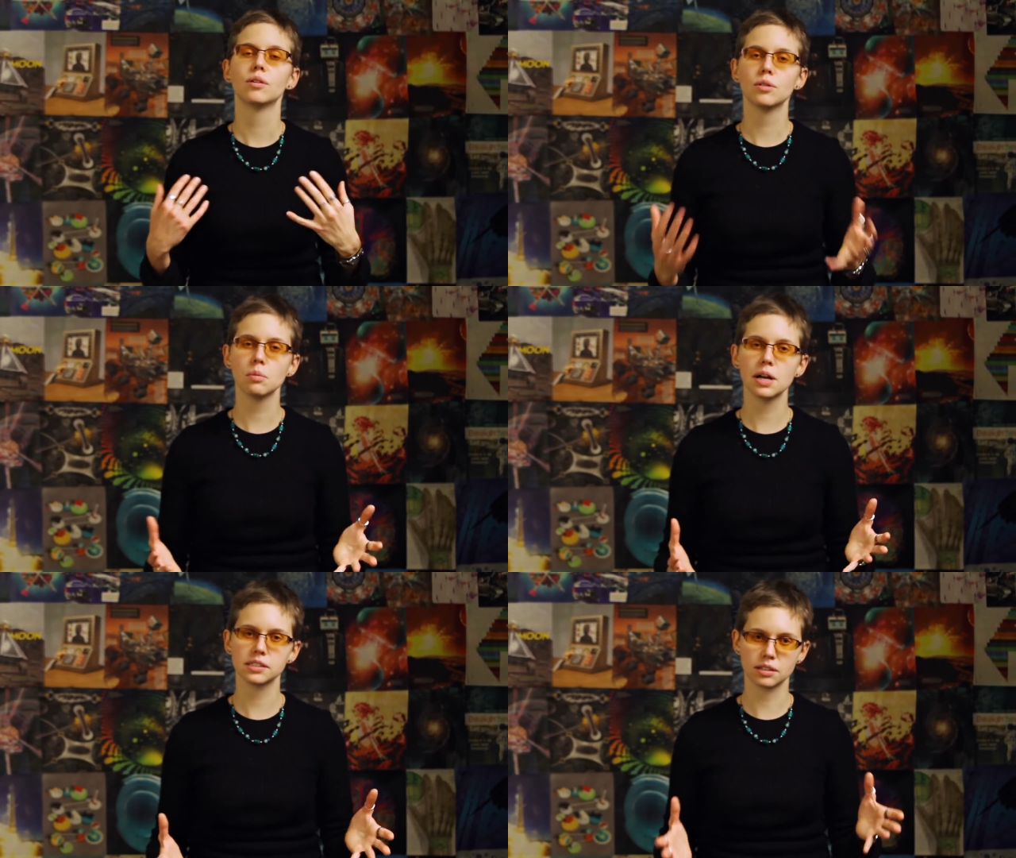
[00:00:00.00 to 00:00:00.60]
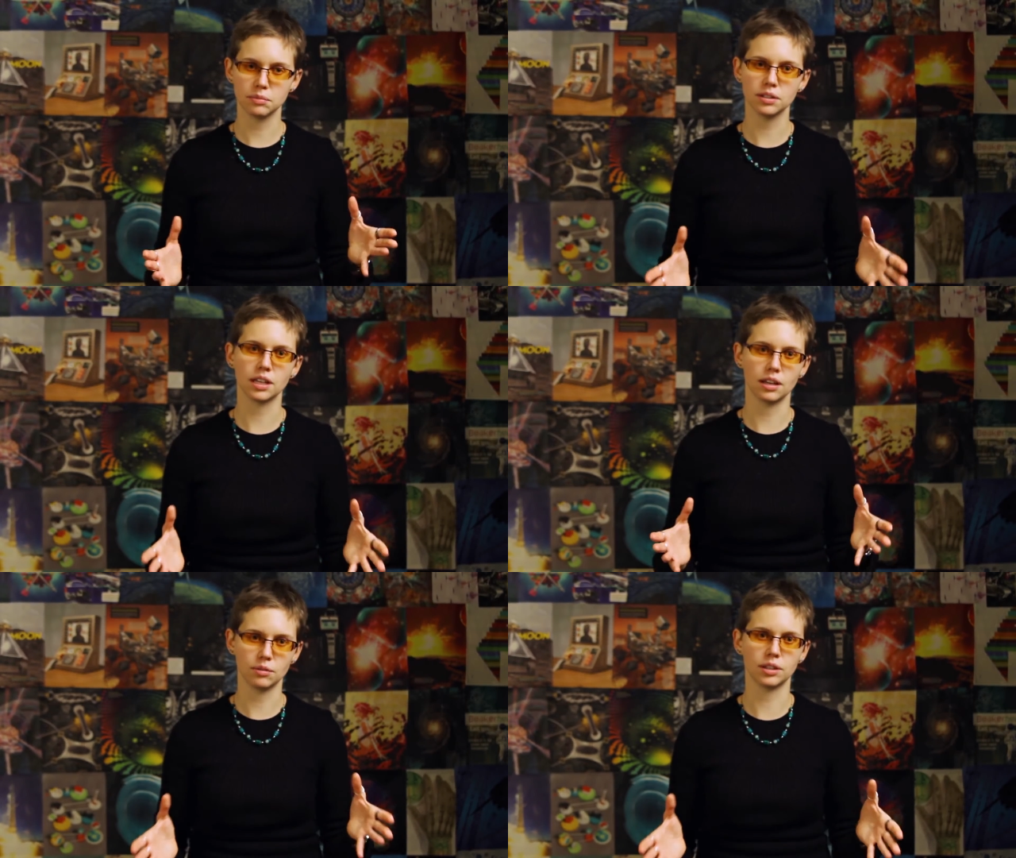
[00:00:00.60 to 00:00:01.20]
Robots
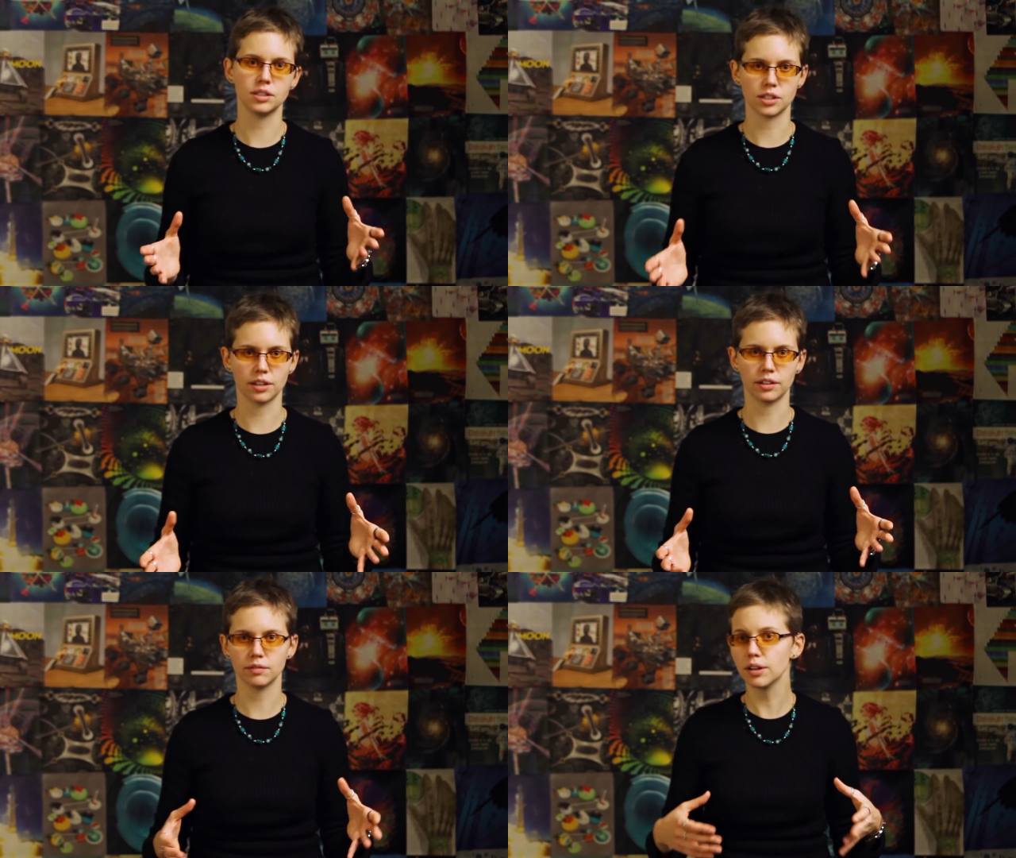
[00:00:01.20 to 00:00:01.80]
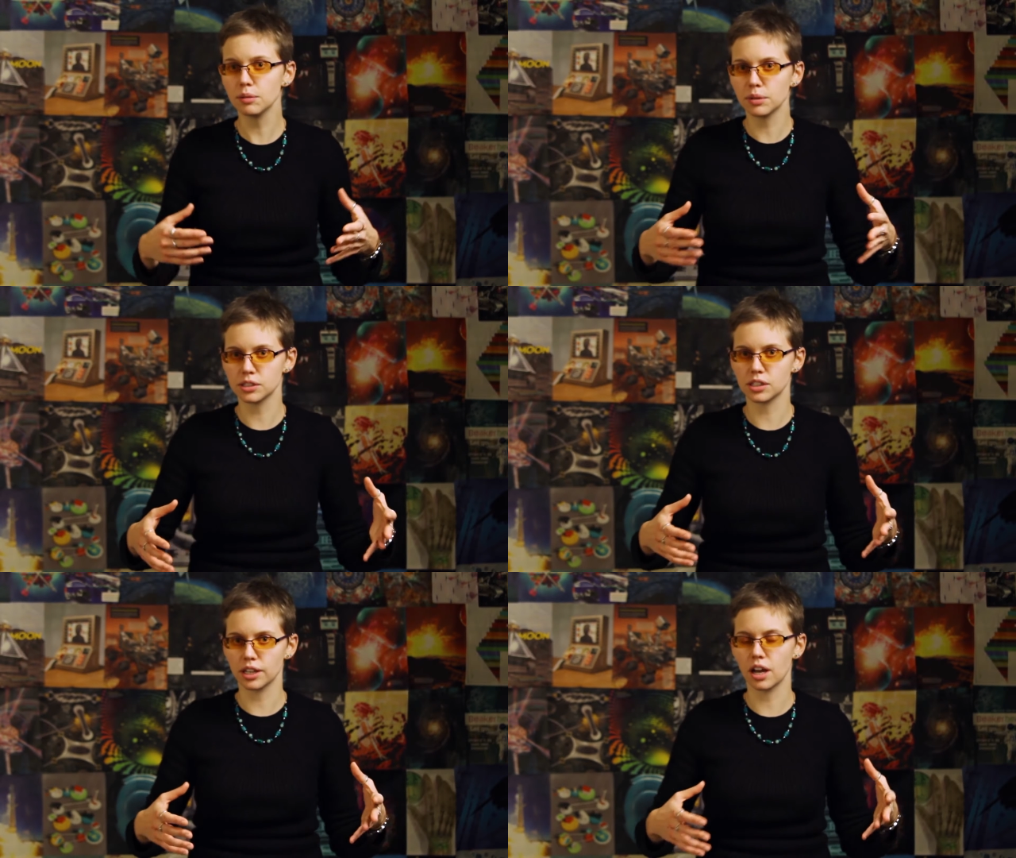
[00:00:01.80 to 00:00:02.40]
communicate with each other very
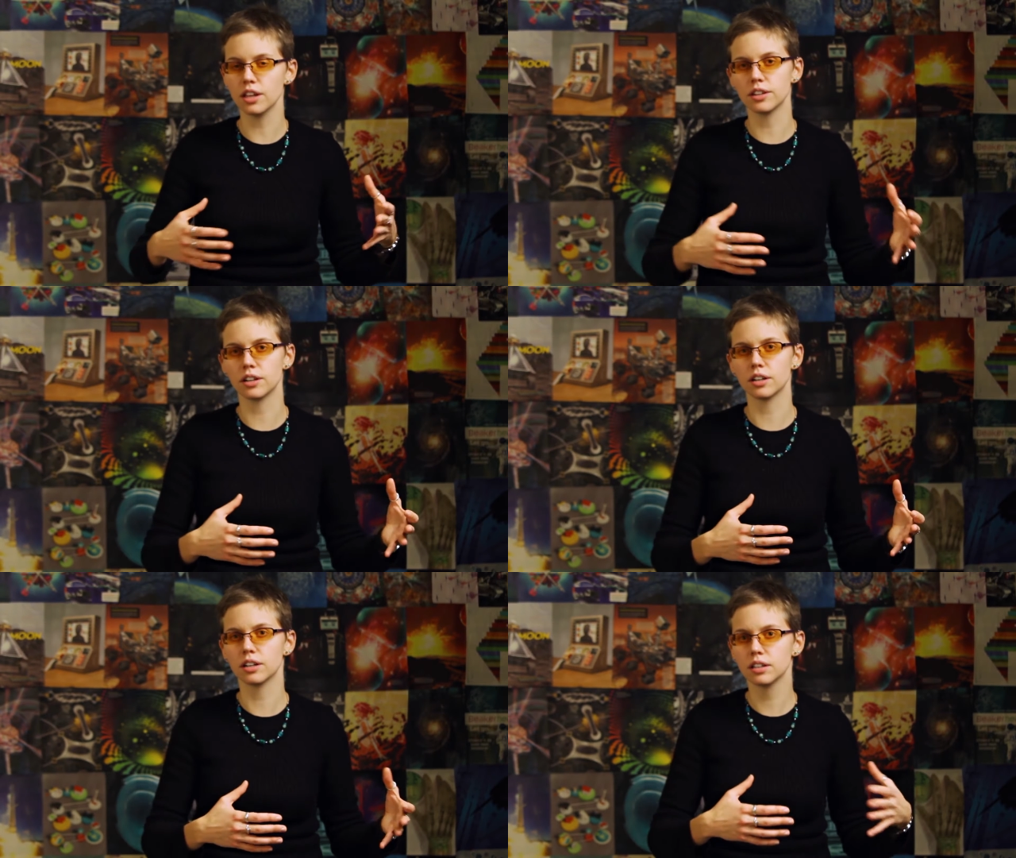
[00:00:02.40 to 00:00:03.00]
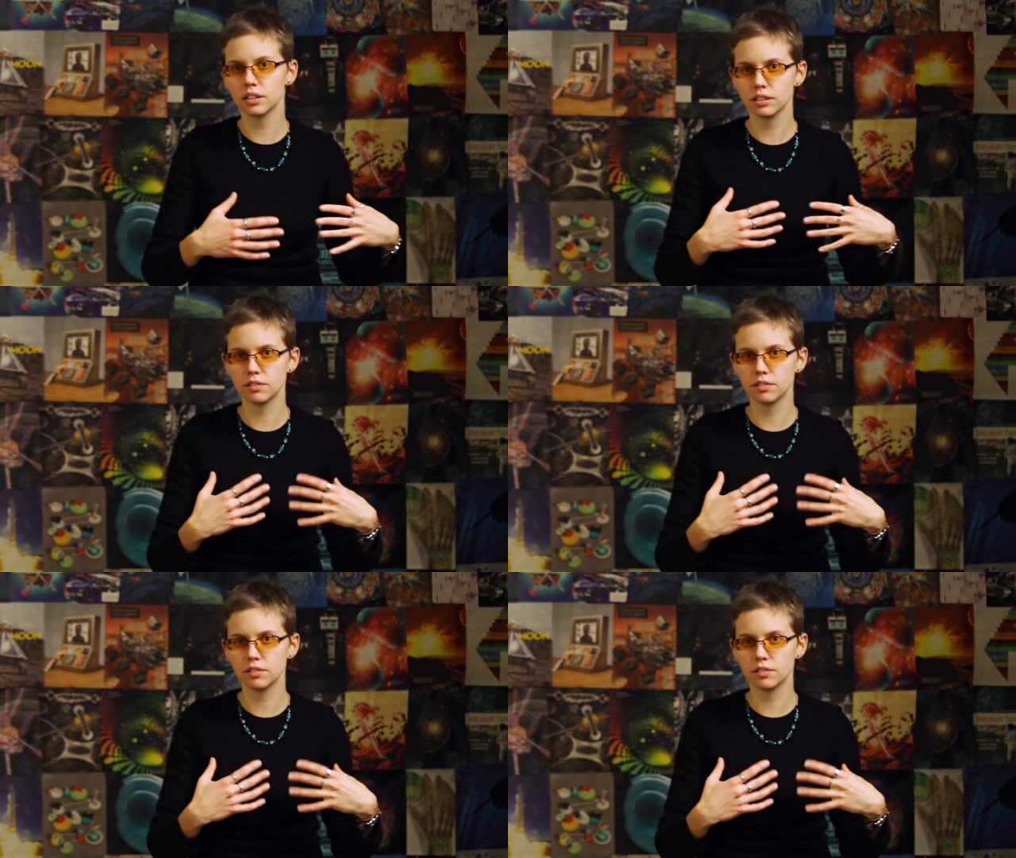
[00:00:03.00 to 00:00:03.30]
much like other